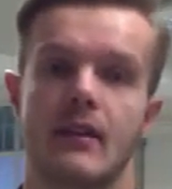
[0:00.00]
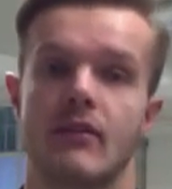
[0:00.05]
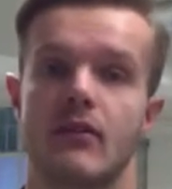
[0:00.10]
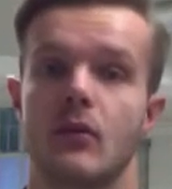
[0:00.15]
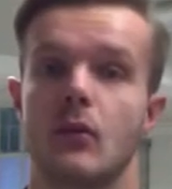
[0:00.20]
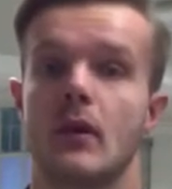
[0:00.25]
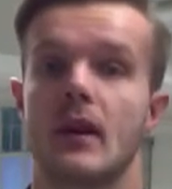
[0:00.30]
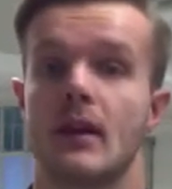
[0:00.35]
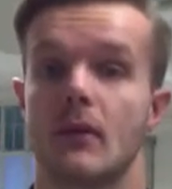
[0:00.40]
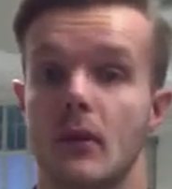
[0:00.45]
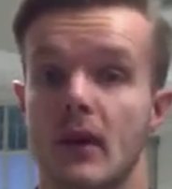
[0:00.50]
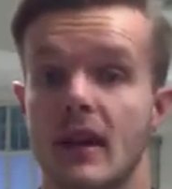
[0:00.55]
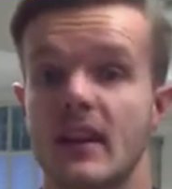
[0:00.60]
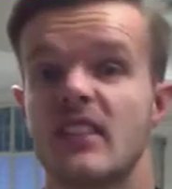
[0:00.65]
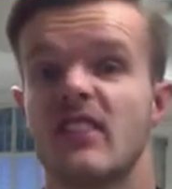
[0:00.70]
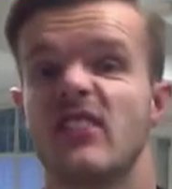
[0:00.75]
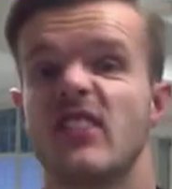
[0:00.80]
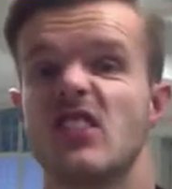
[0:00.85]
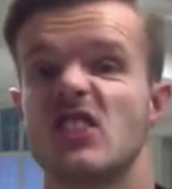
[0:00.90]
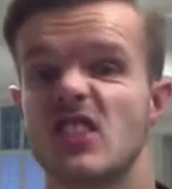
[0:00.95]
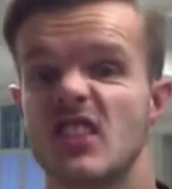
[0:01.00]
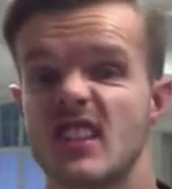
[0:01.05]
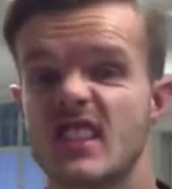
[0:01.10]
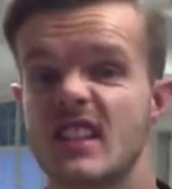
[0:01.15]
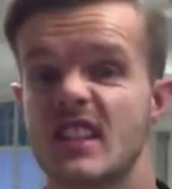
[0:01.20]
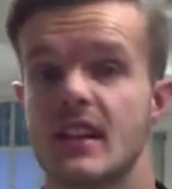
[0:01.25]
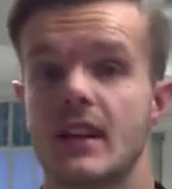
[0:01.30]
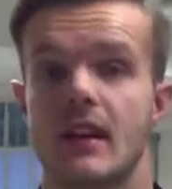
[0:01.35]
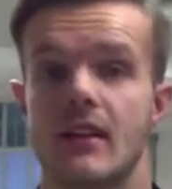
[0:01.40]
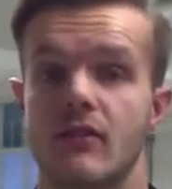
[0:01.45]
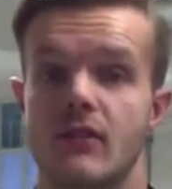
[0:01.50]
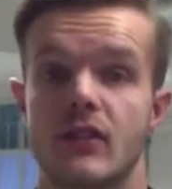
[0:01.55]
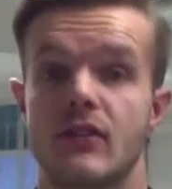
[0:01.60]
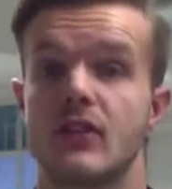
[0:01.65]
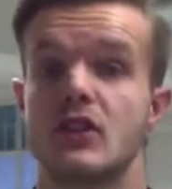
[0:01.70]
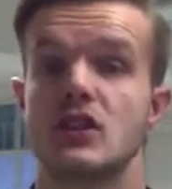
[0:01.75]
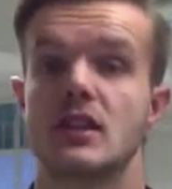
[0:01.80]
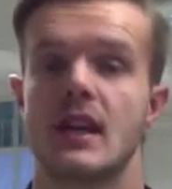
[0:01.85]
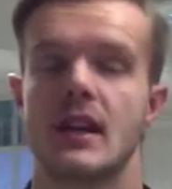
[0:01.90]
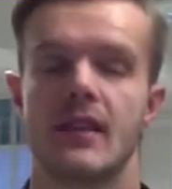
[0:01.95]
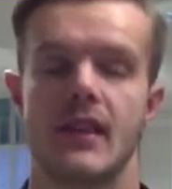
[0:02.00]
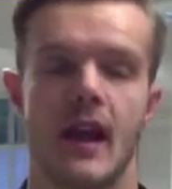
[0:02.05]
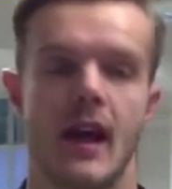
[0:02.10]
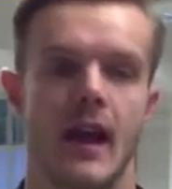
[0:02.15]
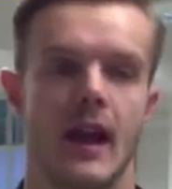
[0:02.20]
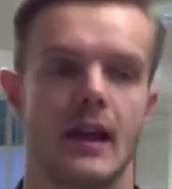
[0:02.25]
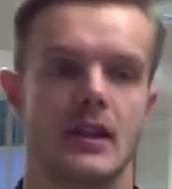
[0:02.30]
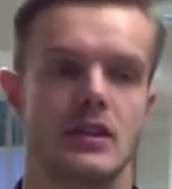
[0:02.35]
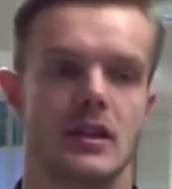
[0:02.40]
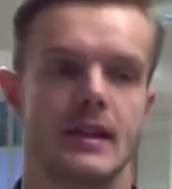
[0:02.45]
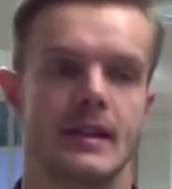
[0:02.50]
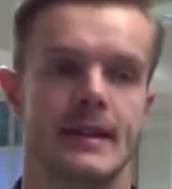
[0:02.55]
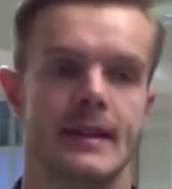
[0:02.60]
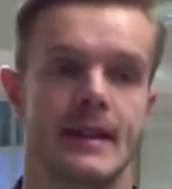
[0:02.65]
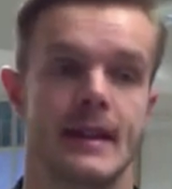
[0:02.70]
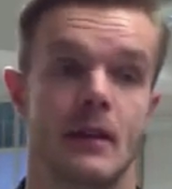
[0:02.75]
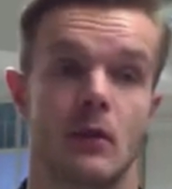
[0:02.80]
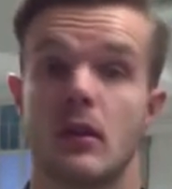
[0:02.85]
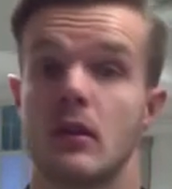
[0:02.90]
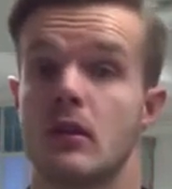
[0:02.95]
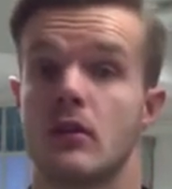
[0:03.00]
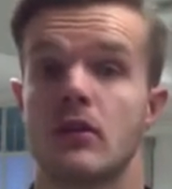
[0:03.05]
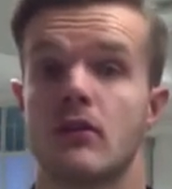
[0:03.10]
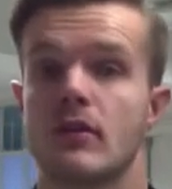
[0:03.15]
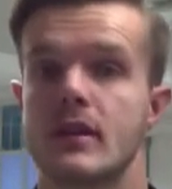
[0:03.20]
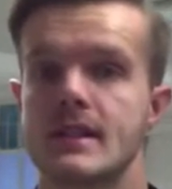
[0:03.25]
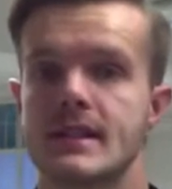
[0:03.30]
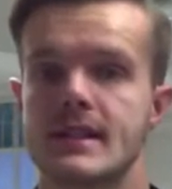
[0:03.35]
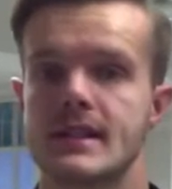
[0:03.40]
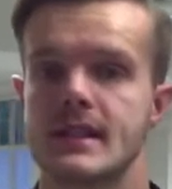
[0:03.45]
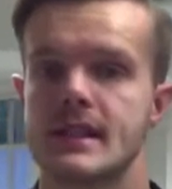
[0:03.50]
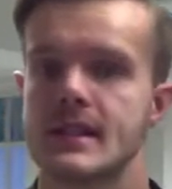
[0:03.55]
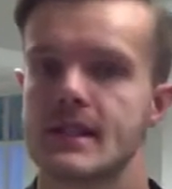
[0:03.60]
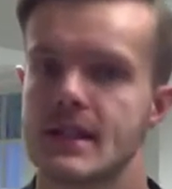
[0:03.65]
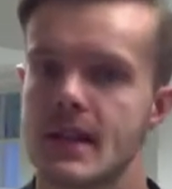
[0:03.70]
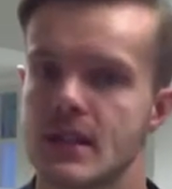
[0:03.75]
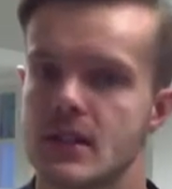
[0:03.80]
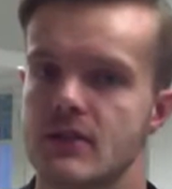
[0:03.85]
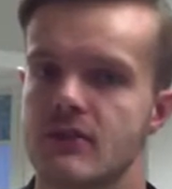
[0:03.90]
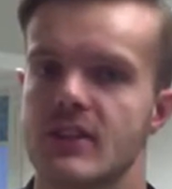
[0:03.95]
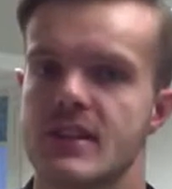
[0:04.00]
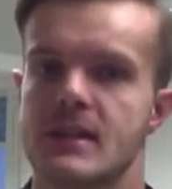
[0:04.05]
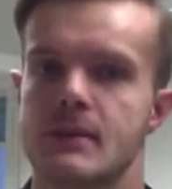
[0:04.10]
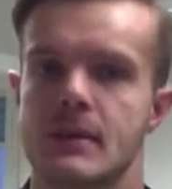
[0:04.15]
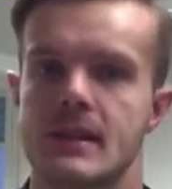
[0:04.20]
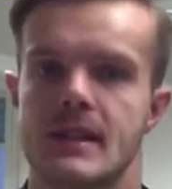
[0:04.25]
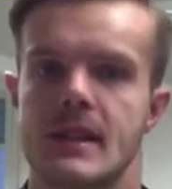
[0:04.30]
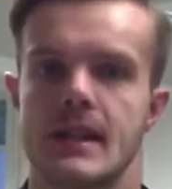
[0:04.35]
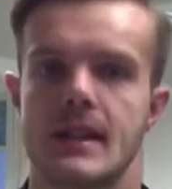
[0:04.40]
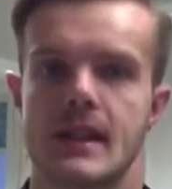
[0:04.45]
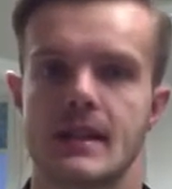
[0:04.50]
we get deficient in that. Actually, one of the other reasons is actually vitamin D.